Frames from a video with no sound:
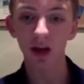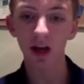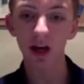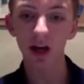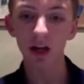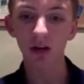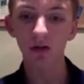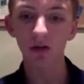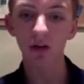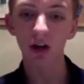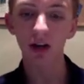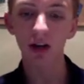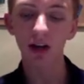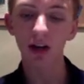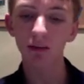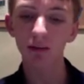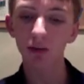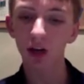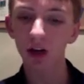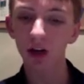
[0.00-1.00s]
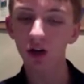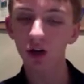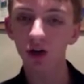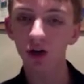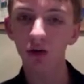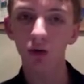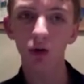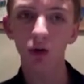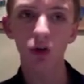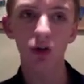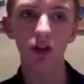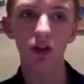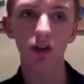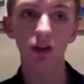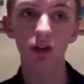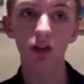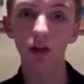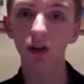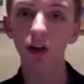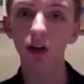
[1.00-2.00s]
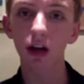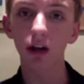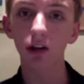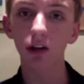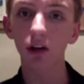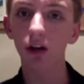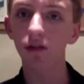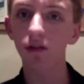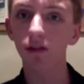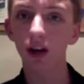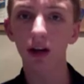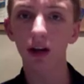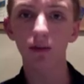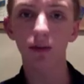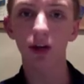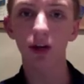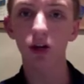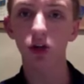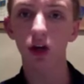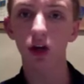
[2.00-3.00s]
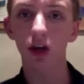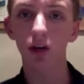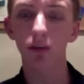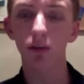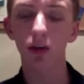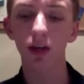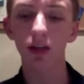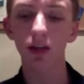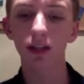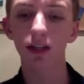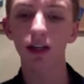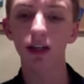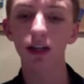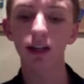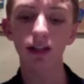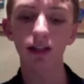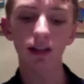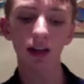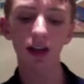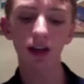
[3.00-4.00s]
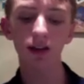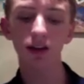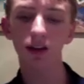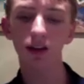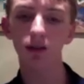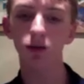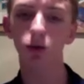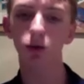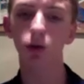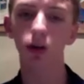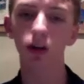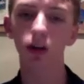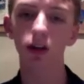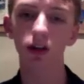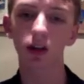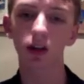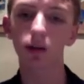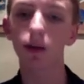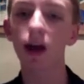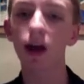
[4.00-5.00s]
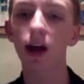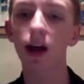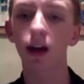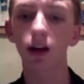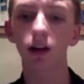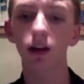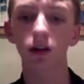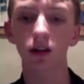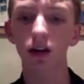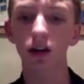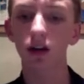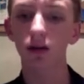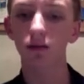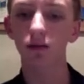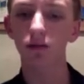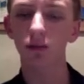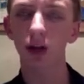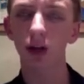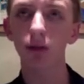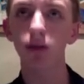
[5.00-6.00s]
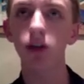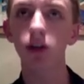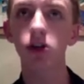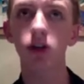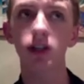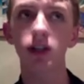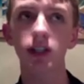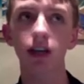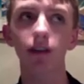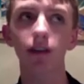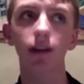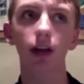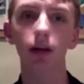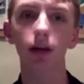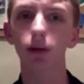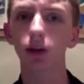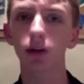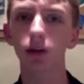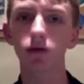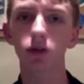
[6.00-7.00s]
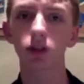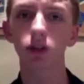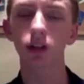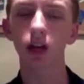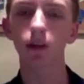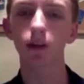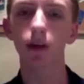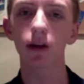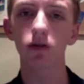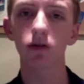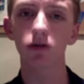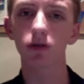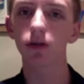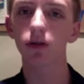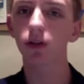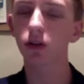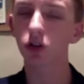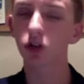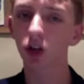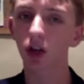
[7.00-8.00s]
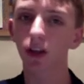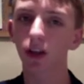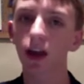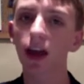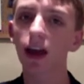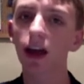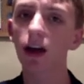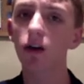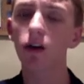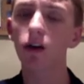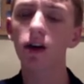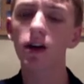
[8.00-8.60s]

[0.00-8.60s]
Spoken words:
And you've got Camtasia, which is good. I love Camtasia on a PC. It's 10 times what it is on a Mac. Camtasia 7, I believe, just came out, so definitely check that out.